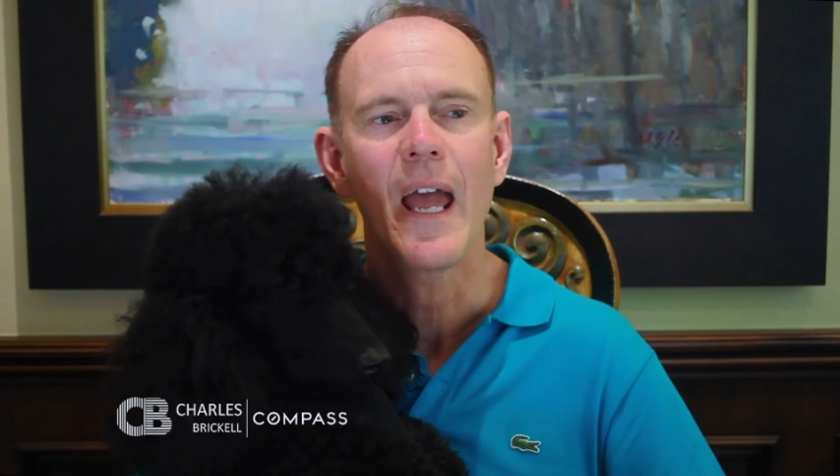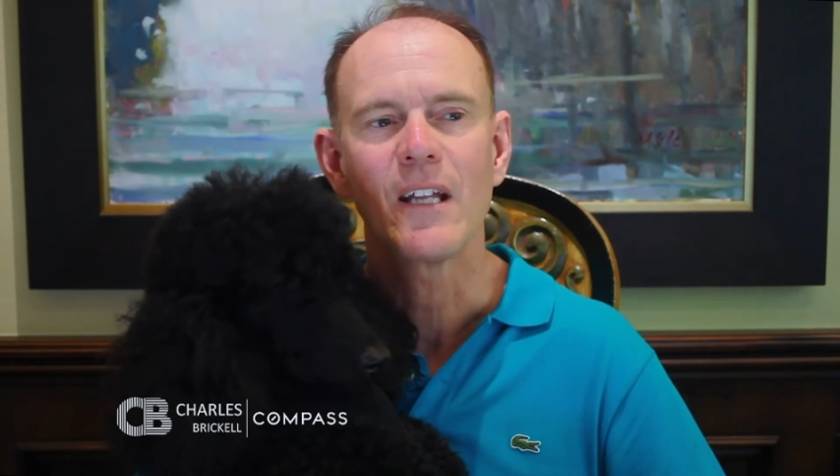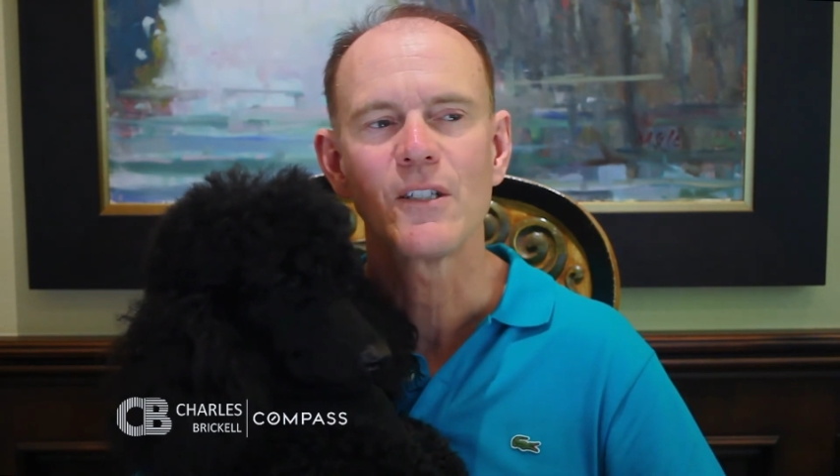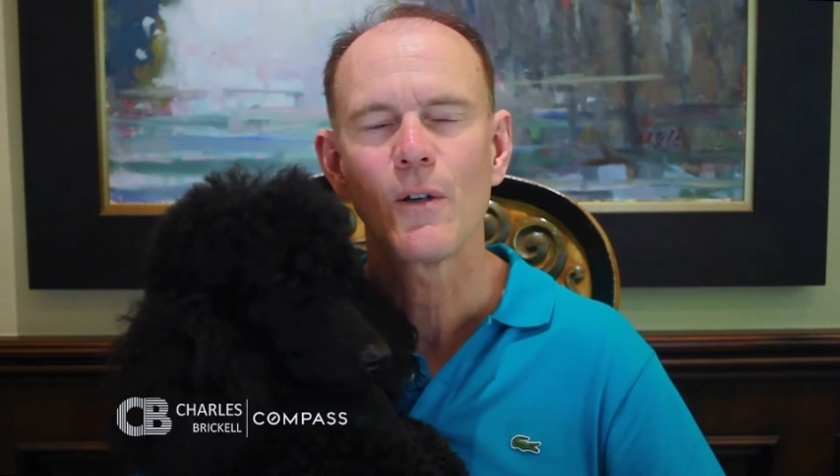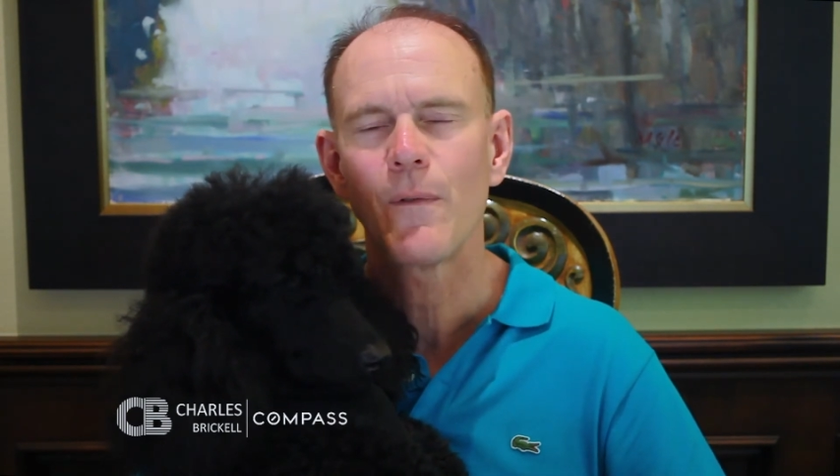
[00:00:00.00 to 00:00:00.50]

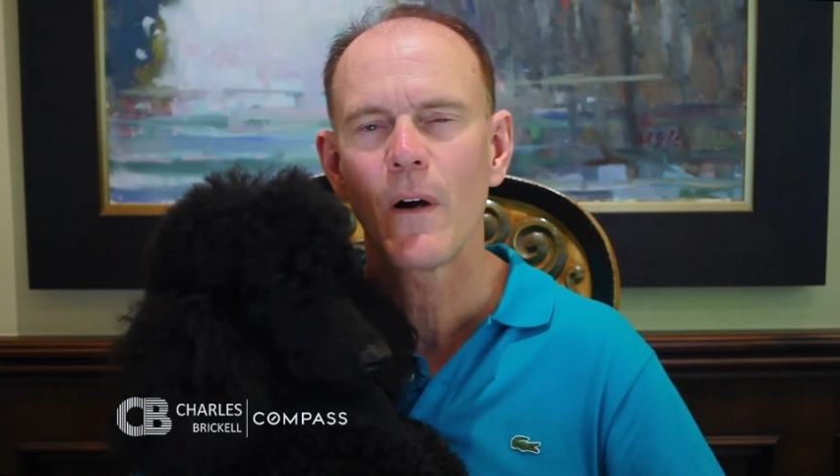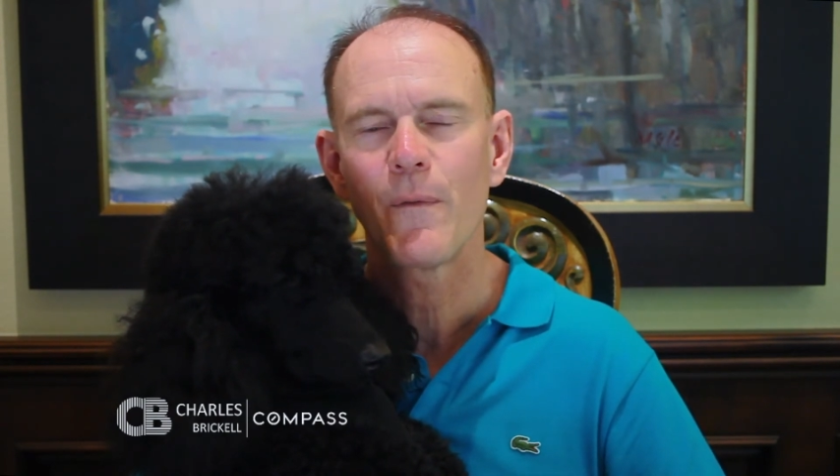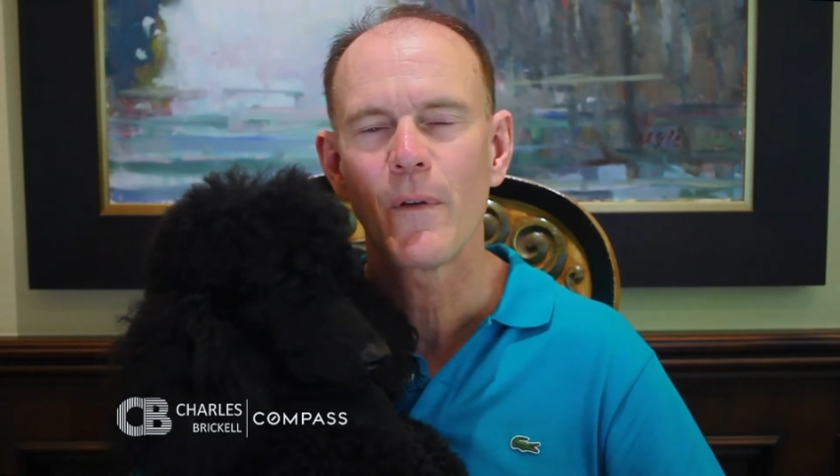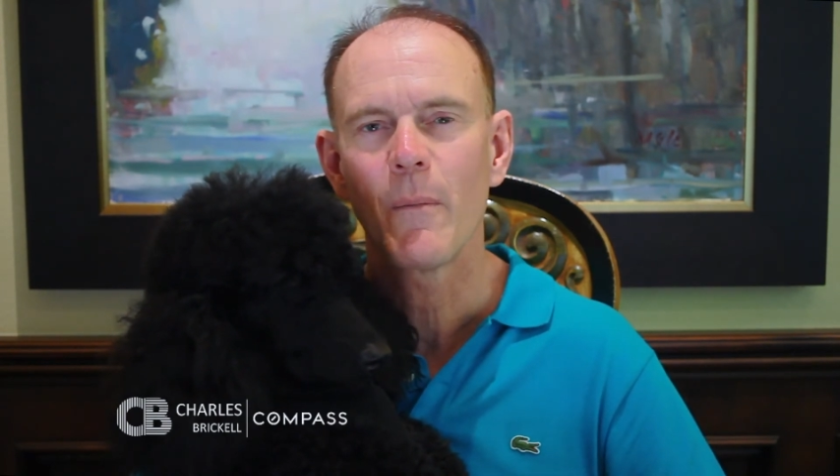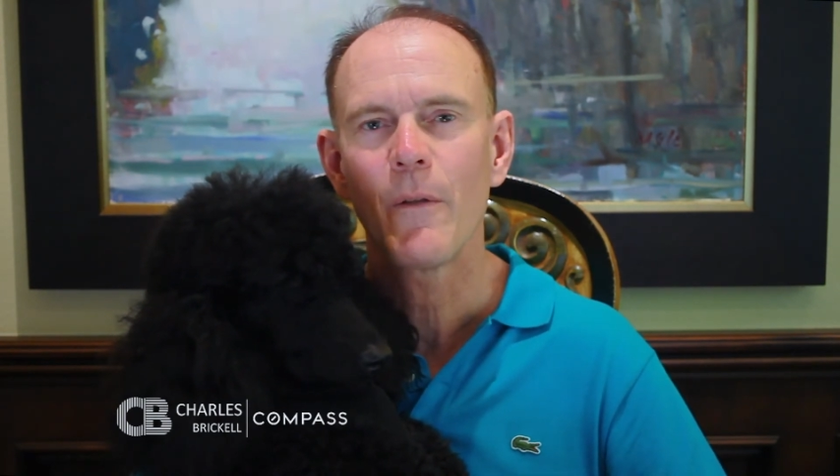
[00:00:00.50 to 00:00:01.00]
And so far
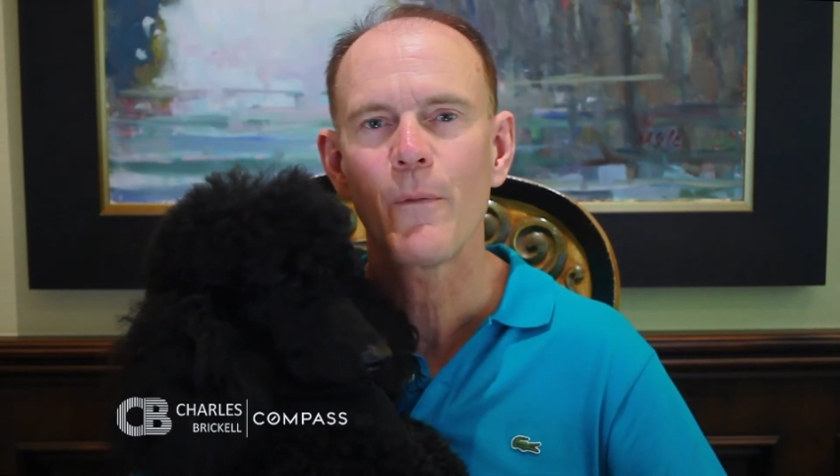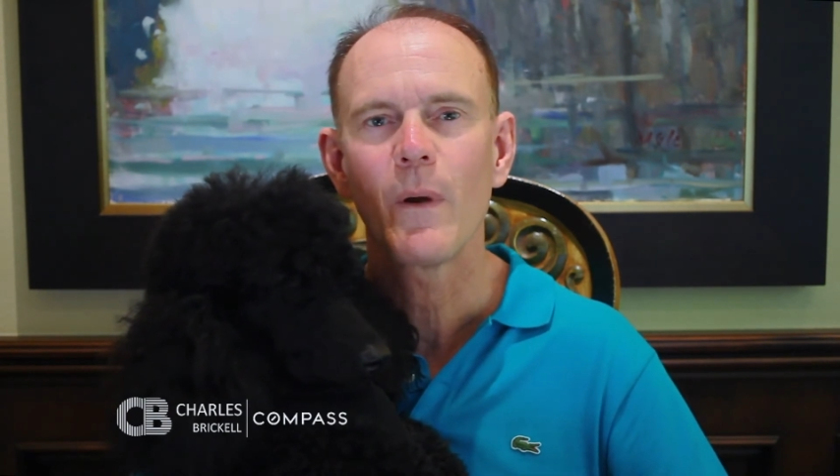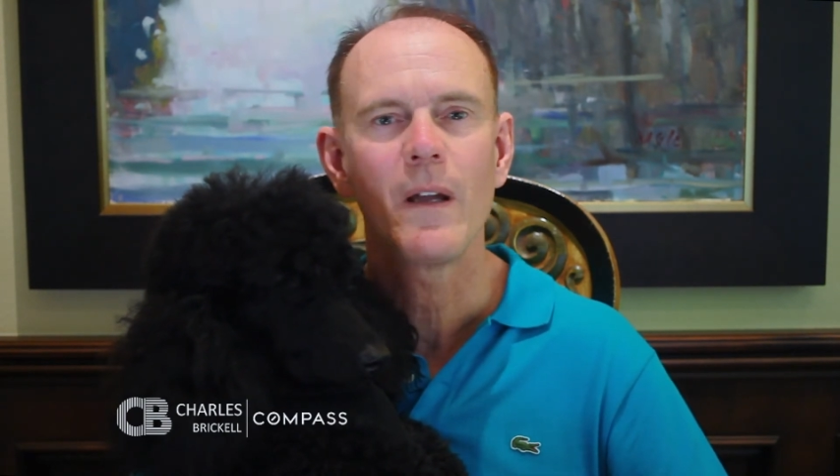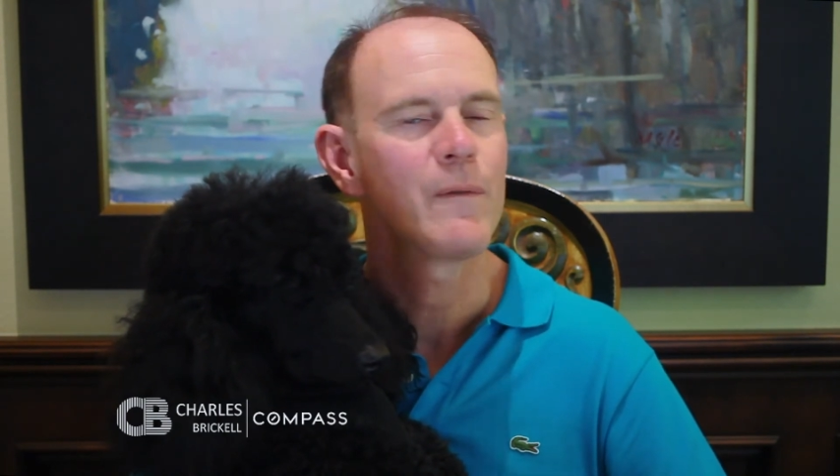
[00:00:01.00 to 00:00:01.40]
for the month, we